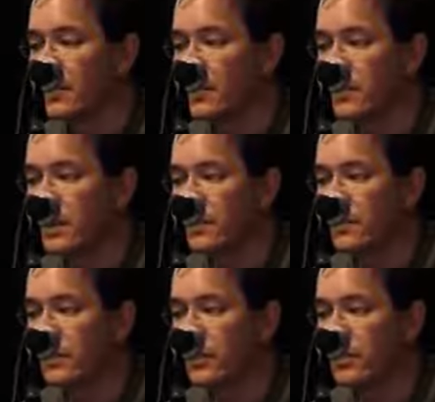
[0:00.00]
But
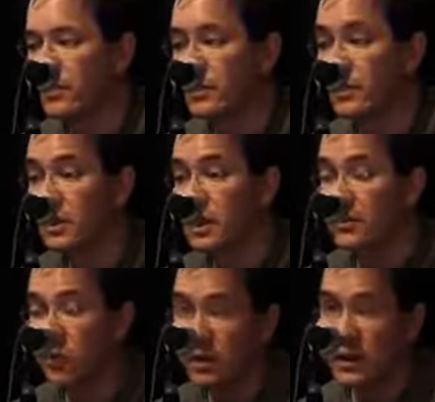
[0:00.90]
film
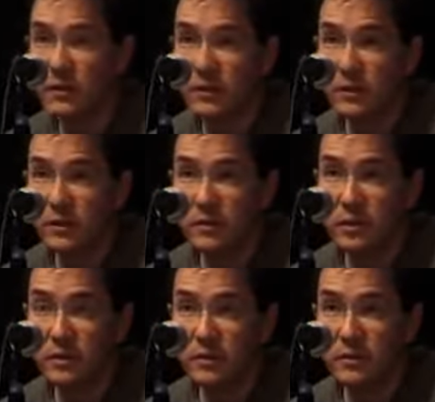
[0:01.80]
also, growing up in
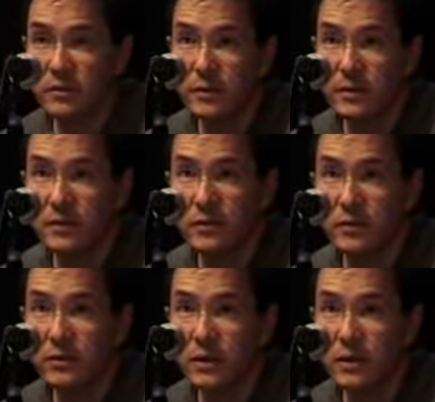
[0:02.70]
suburban Western
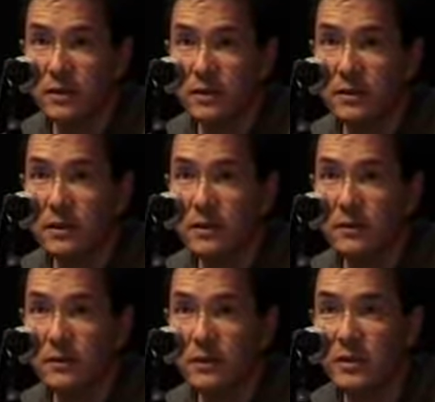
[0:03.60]
Australia,
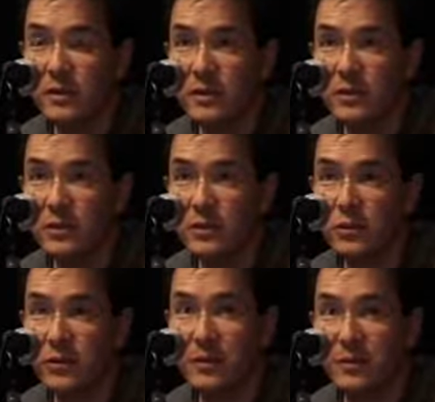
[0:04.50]
film and television
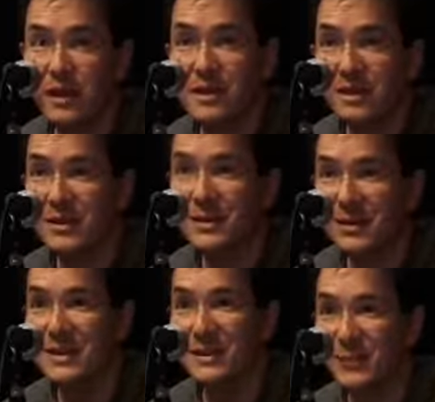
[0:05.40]
were my main
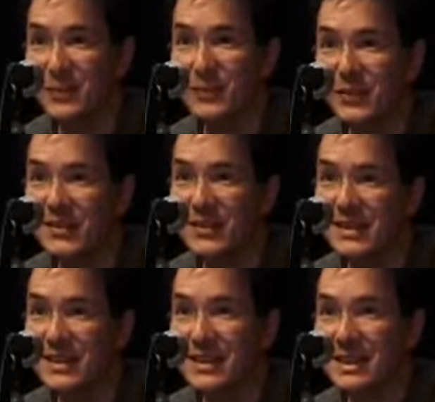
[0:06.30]
artistic
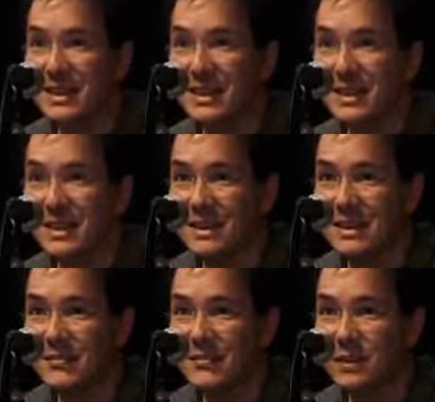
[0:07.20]
influences.
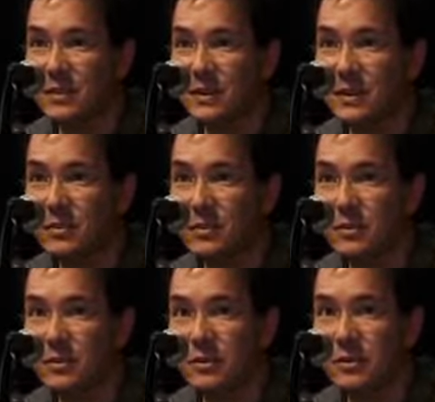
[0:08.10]
And that's
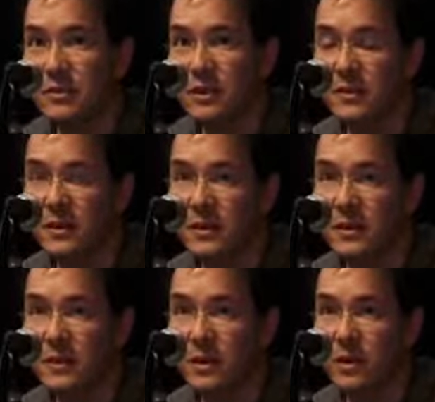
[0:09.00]
probably what got me
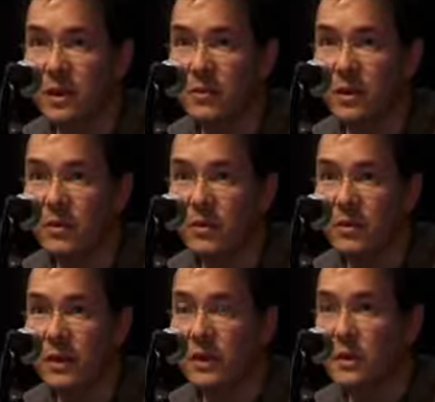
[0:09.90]
excited about making
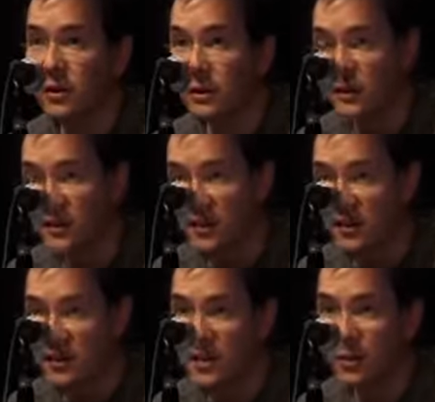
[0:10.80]
pictures, going and seeing
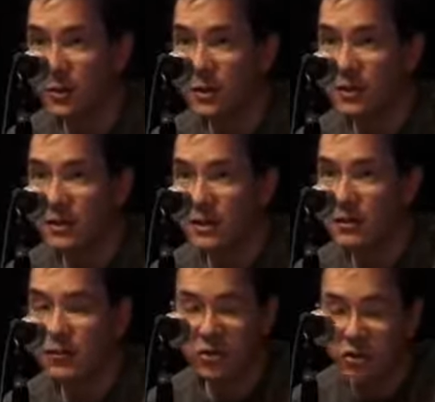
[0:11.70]
Star Wars,
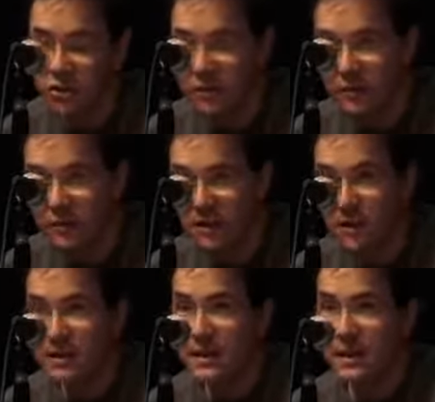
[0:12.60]
rushing home
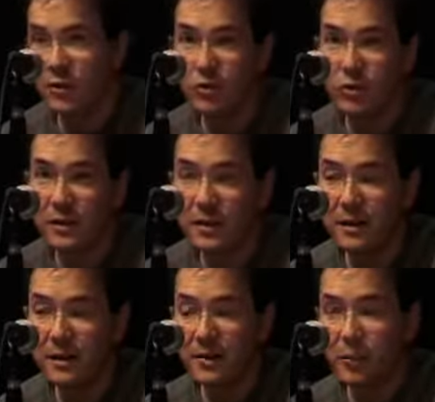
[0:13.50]
and drawing
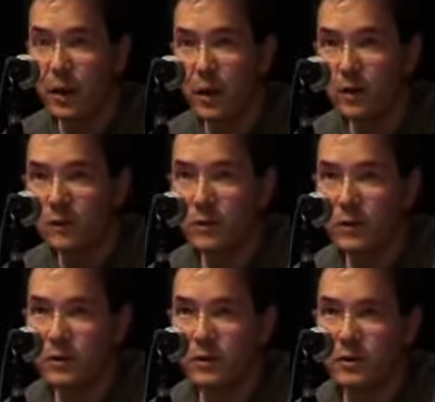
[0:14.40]
my own
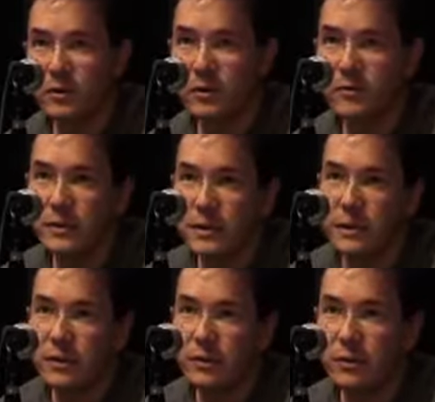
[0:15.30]
version of
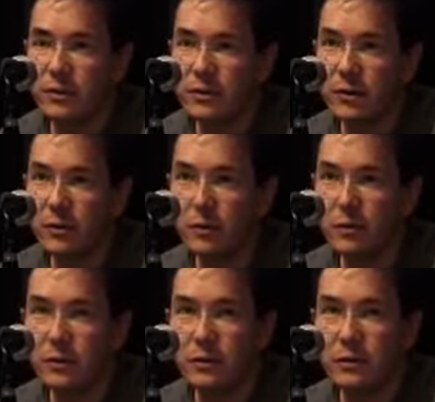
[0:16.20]
what Star
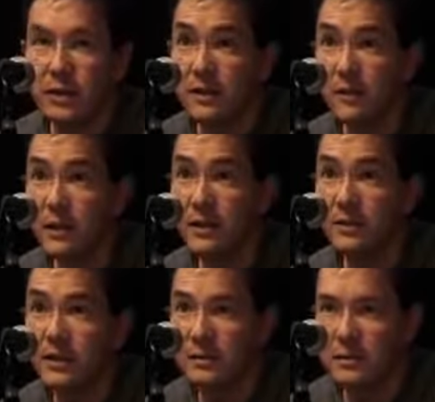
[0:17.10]
Wars would look like if I
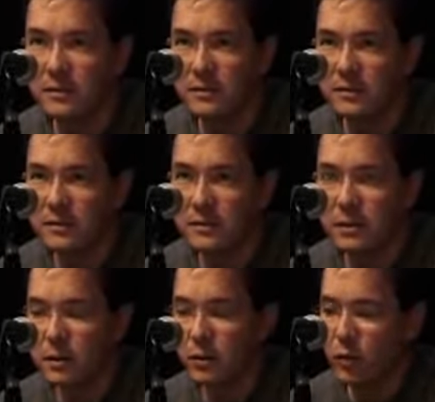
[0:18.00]
directed it.
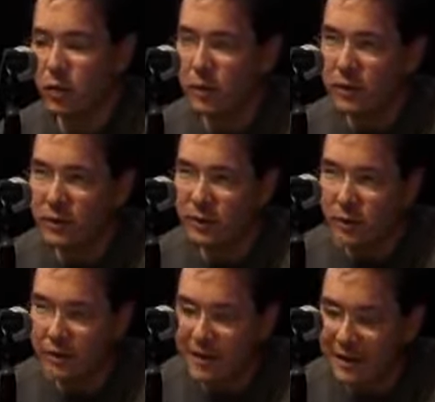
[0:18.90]
The robots would
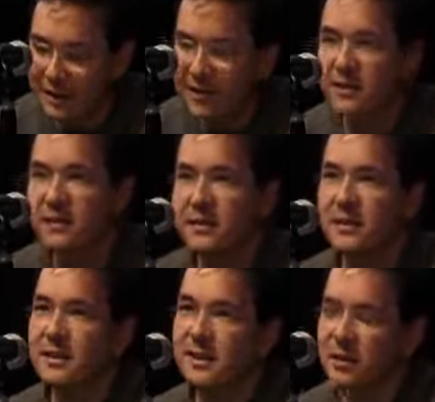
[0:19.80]
look like this,
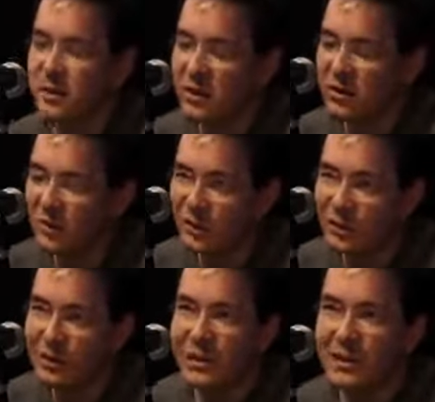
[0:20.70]
the spaceships would
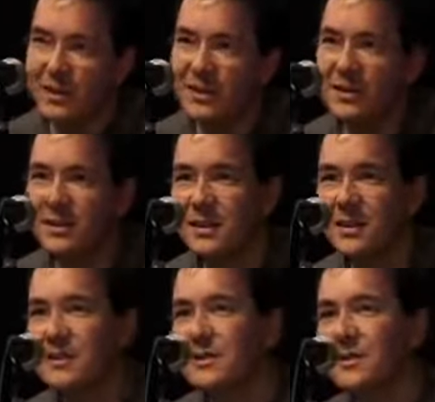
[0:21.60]
look like this,
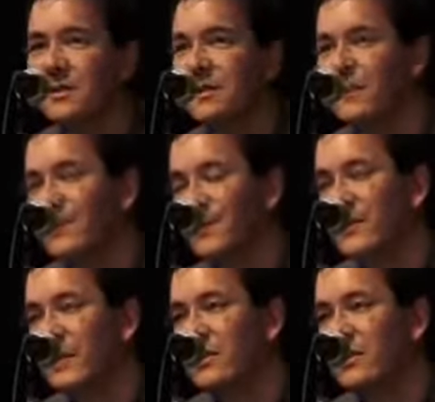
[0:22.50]
and,
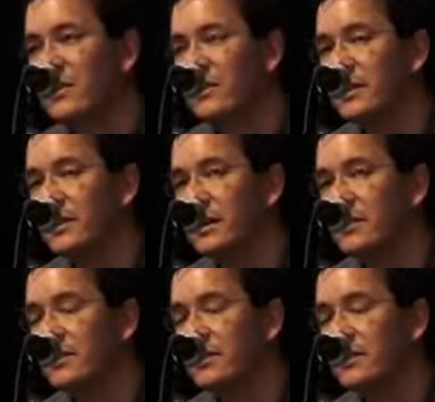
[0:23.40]
stuff like that.